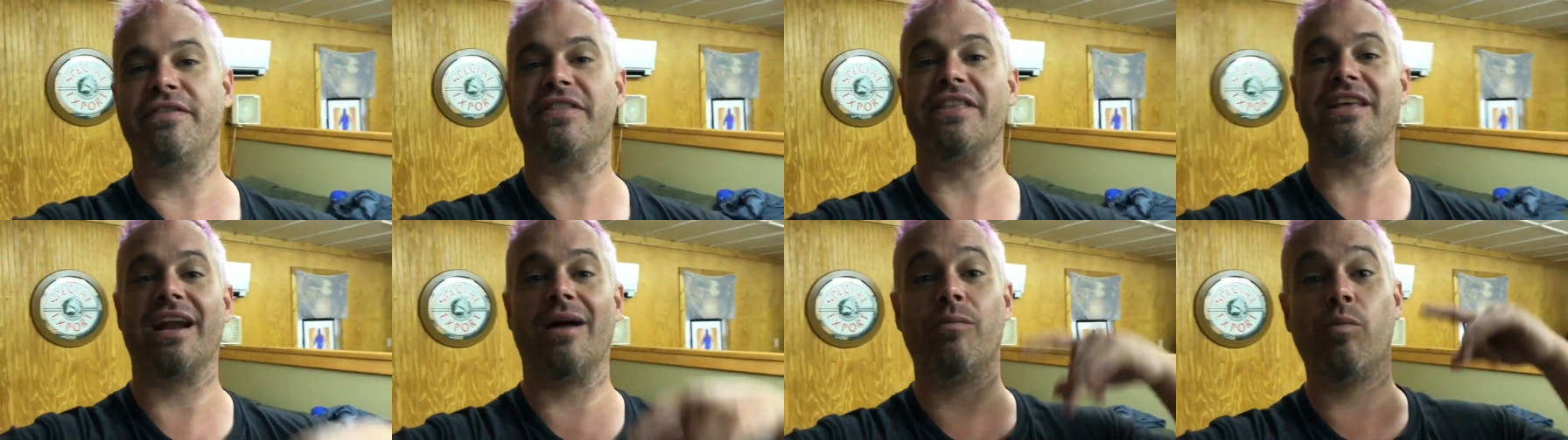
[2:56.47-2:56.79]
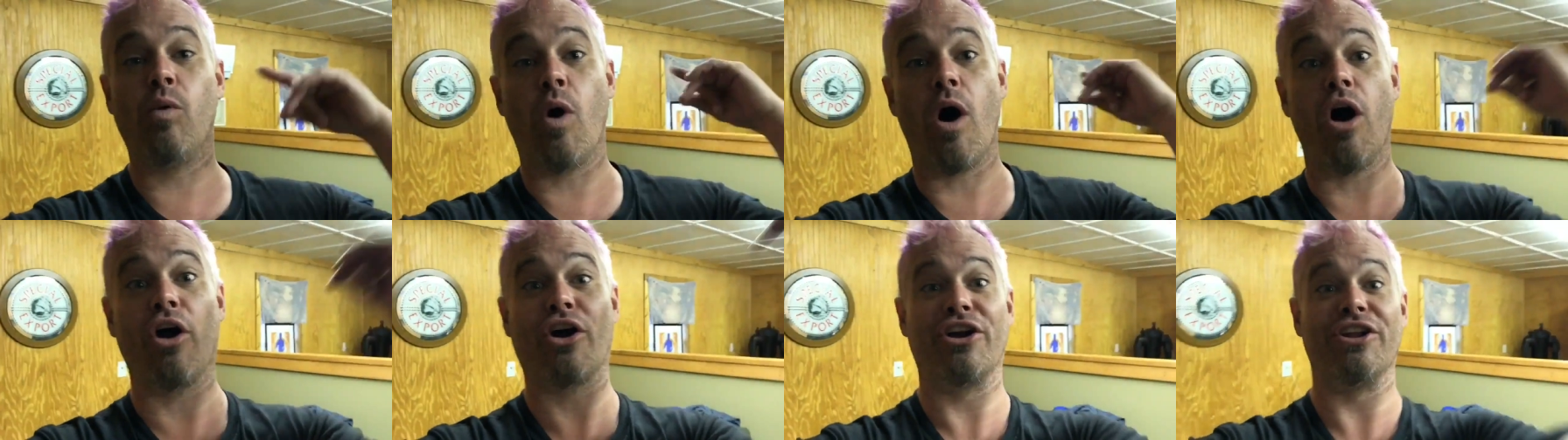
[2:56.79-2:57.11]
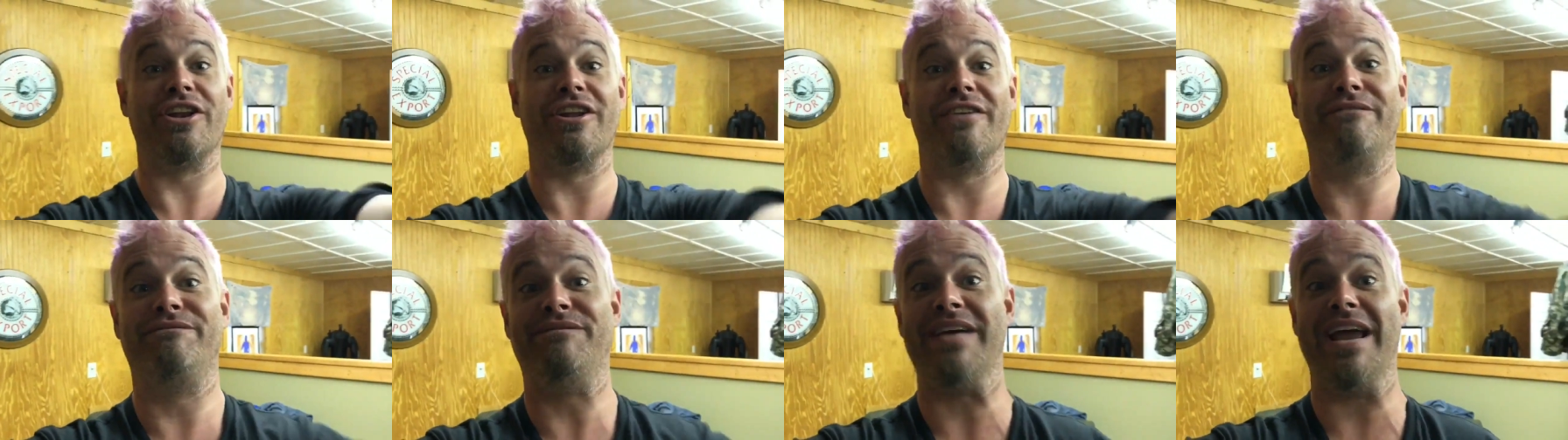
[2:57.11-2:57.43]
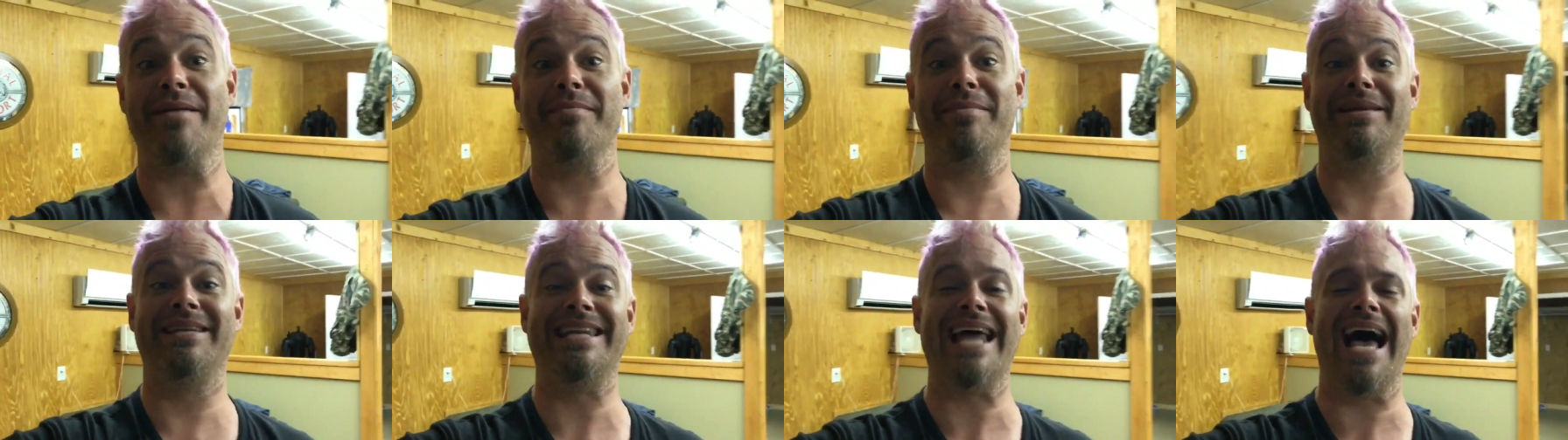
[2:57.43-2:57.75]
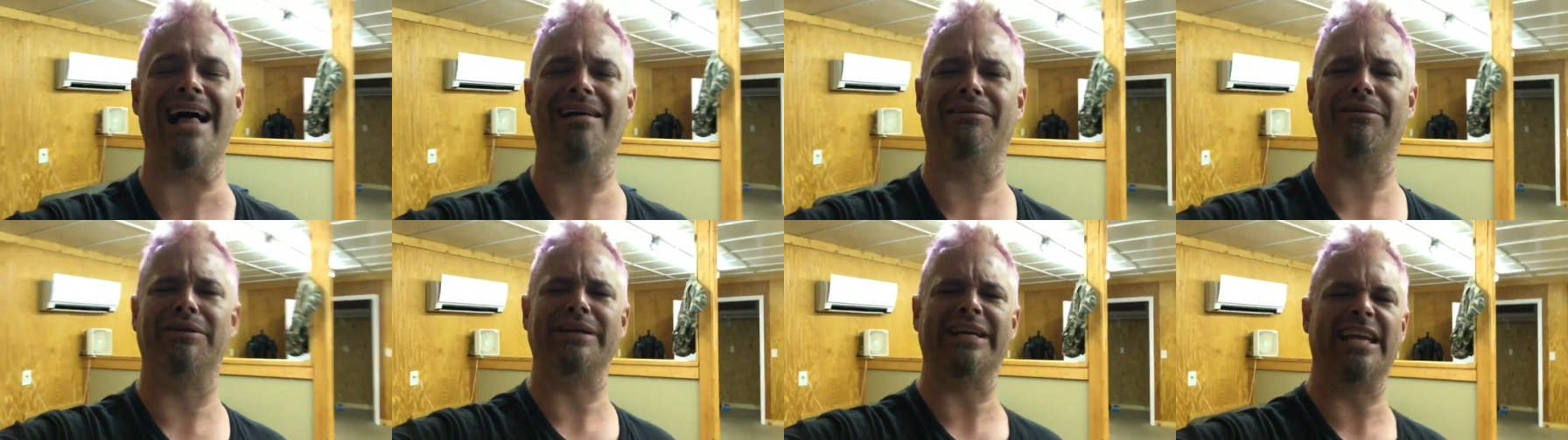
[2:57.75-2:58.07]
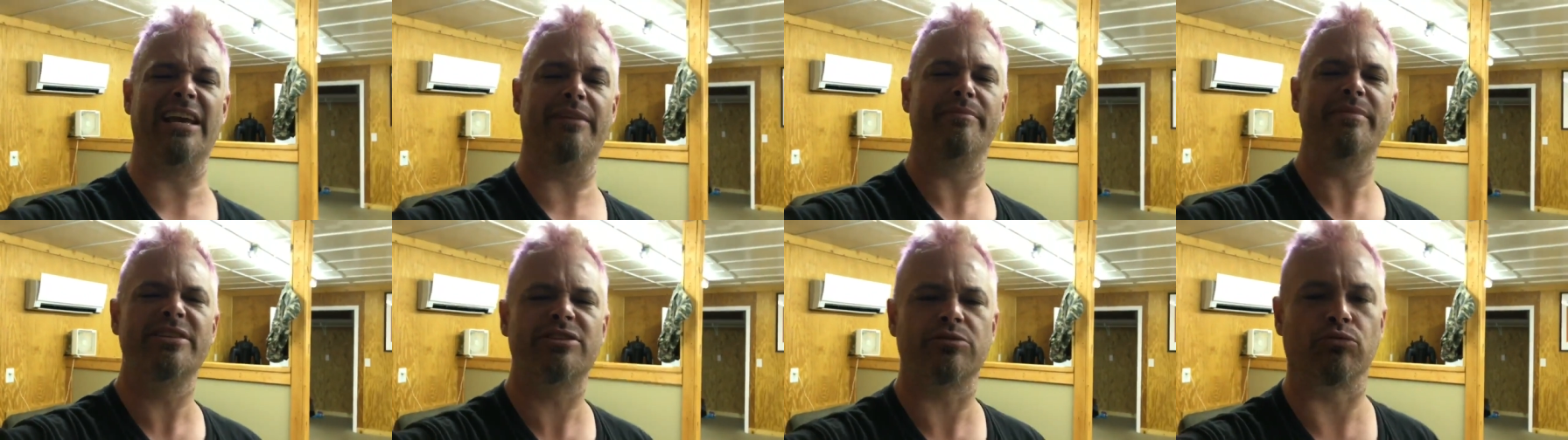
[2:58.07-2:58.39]
and then I'm walking to Family Dollar to
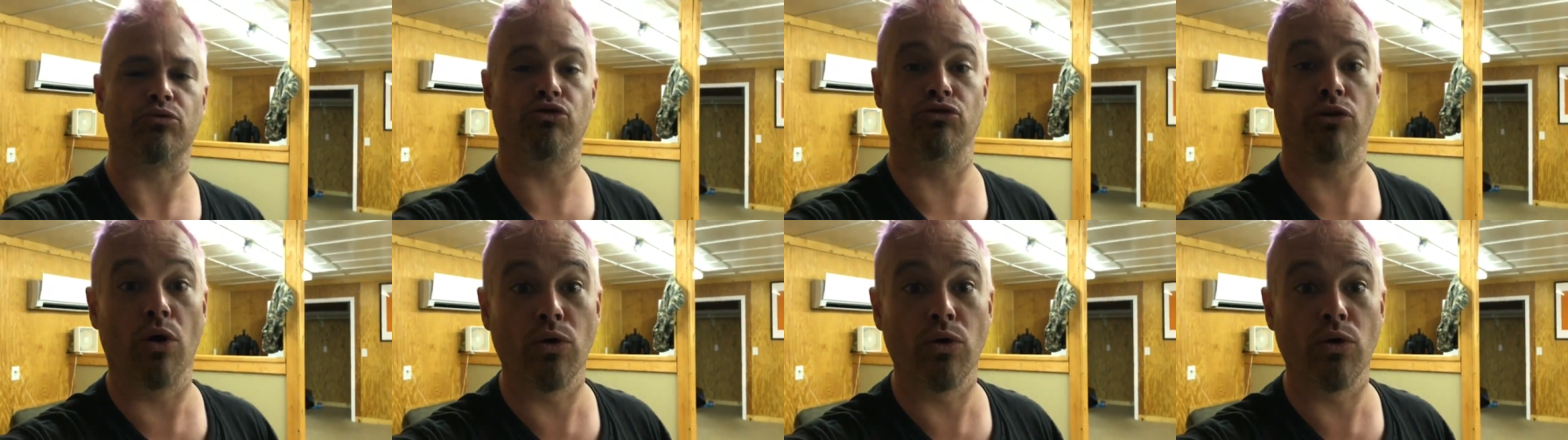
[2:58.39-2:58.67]
get me some